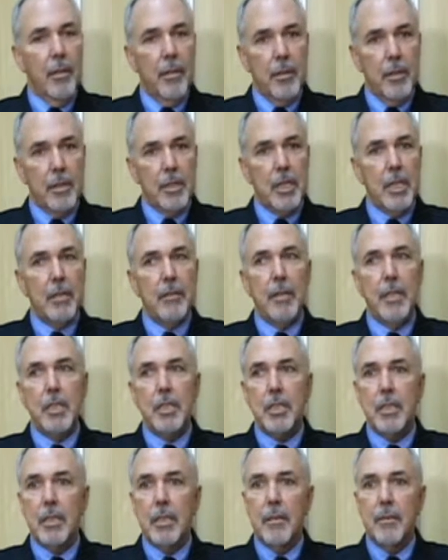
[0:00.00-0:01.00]
third
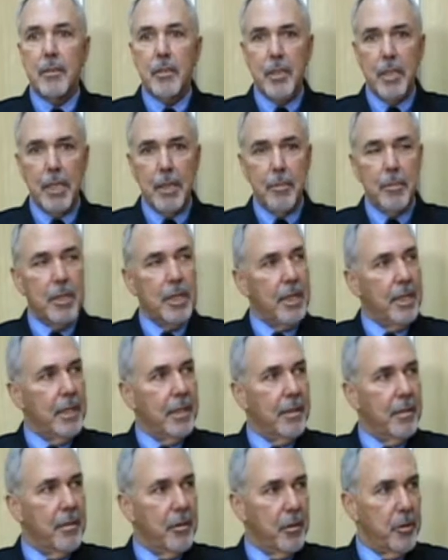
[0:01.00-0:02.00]
generation of
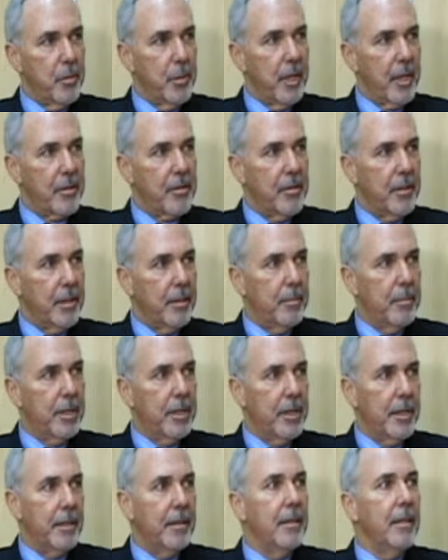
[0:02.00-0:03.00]
CMT, Spark
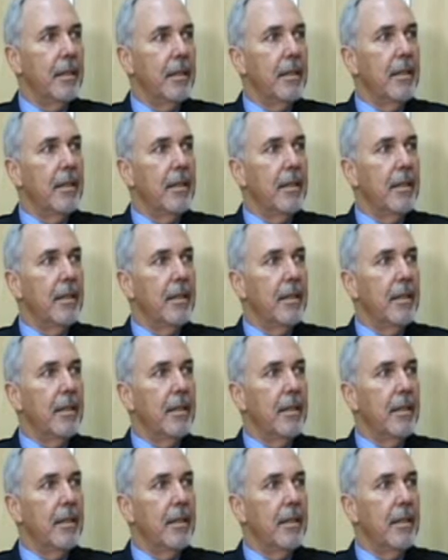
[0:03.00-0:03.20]
CMT,